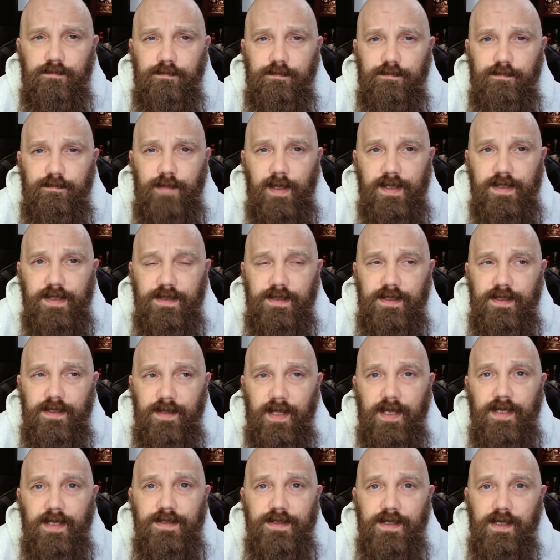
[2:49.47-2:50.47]
basically
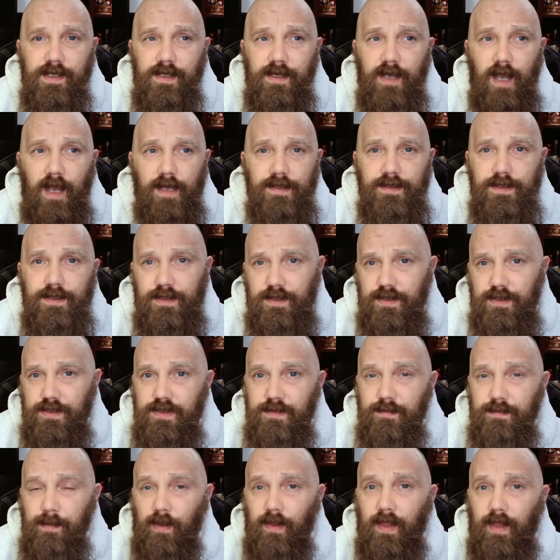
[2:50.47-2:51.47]
things that cause it to
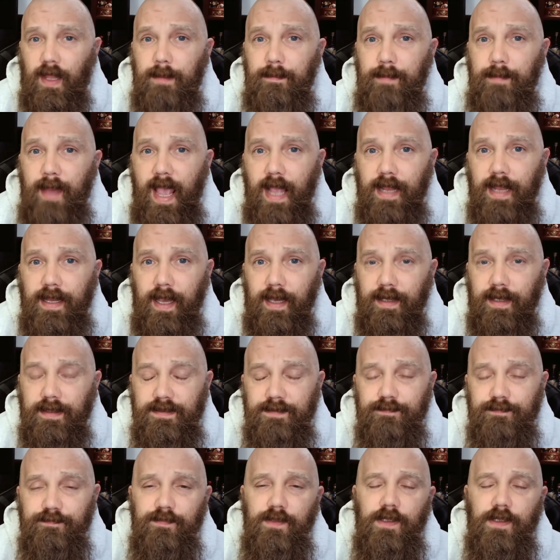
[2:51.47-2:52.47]
smell like
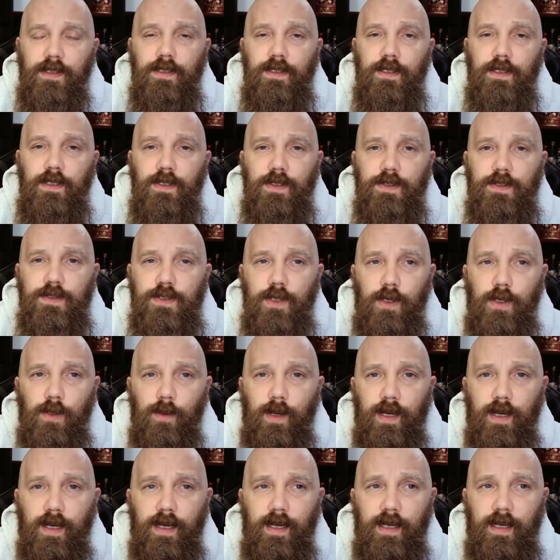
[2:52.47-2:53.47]
pancakes.
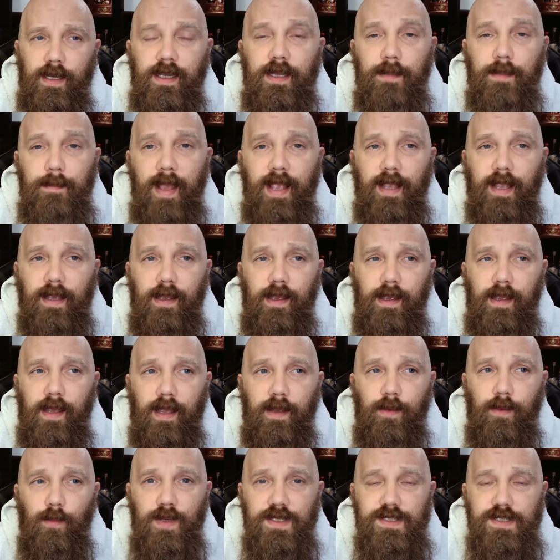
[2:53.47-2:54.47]
So it can make
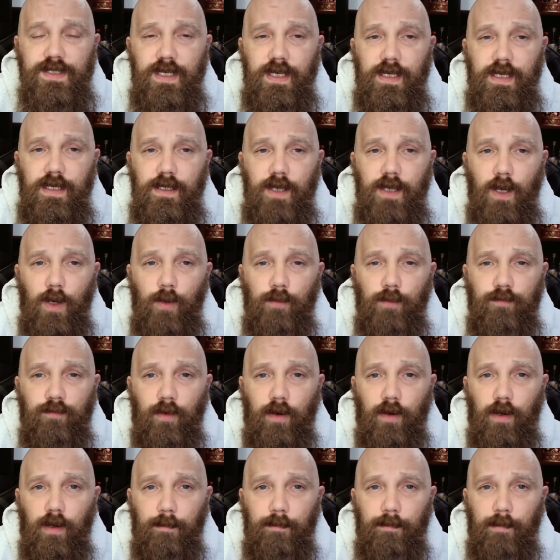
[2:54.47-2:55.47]
a whiskey go
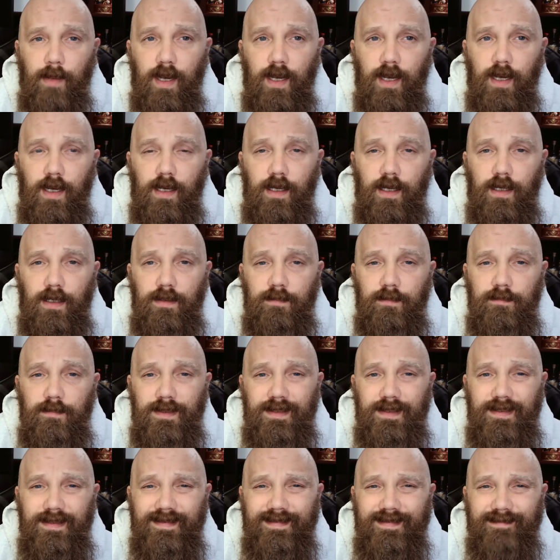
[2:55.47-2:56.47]
from
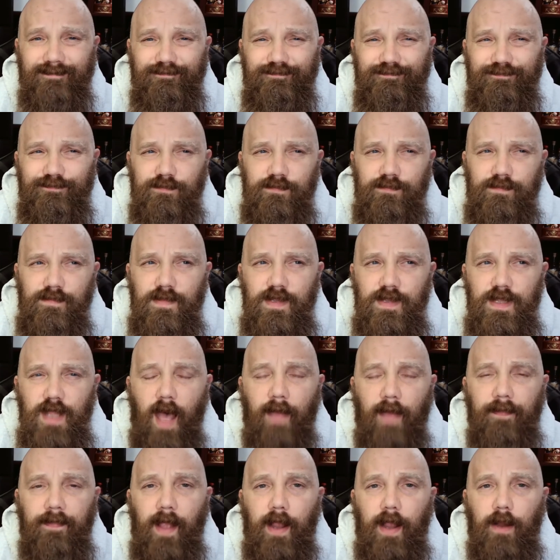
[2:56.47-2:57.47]

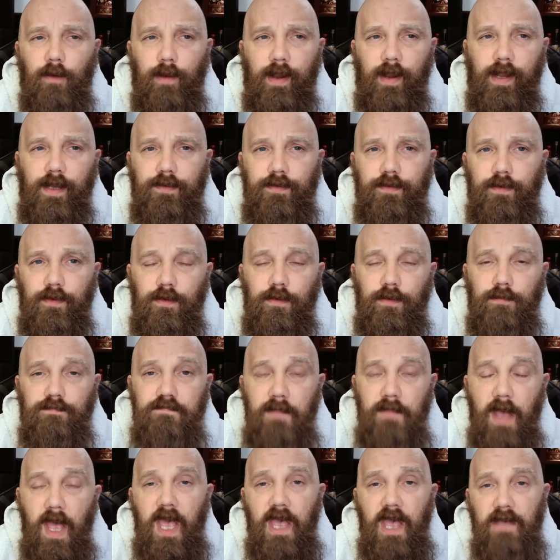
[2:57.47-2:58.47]
not that great to
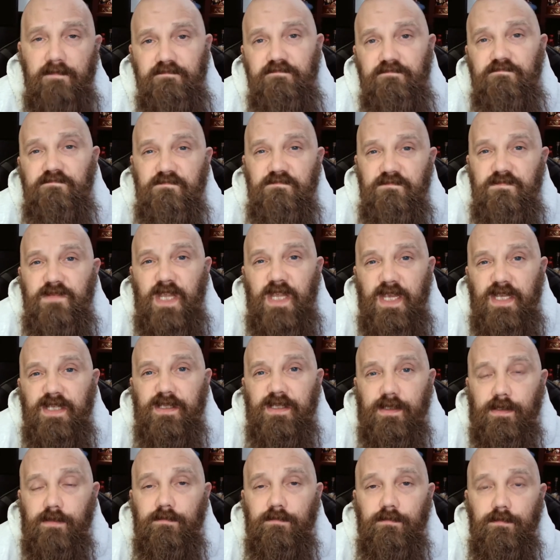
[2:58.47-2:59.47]

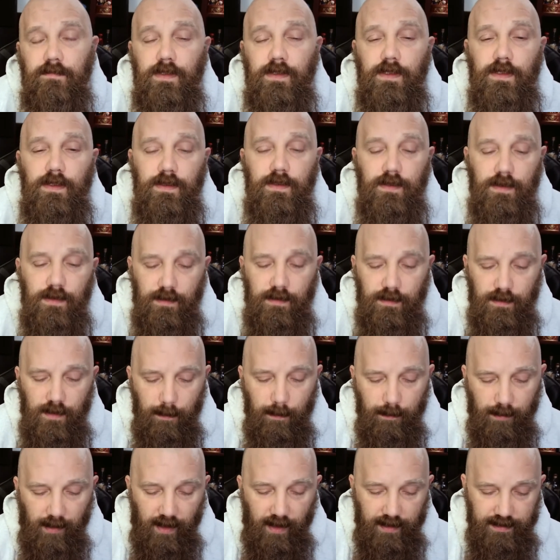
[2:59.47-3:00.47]
decent.
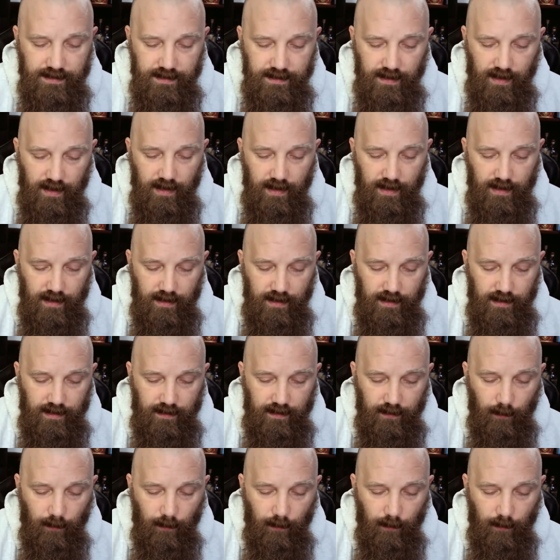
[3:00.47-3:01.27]
But the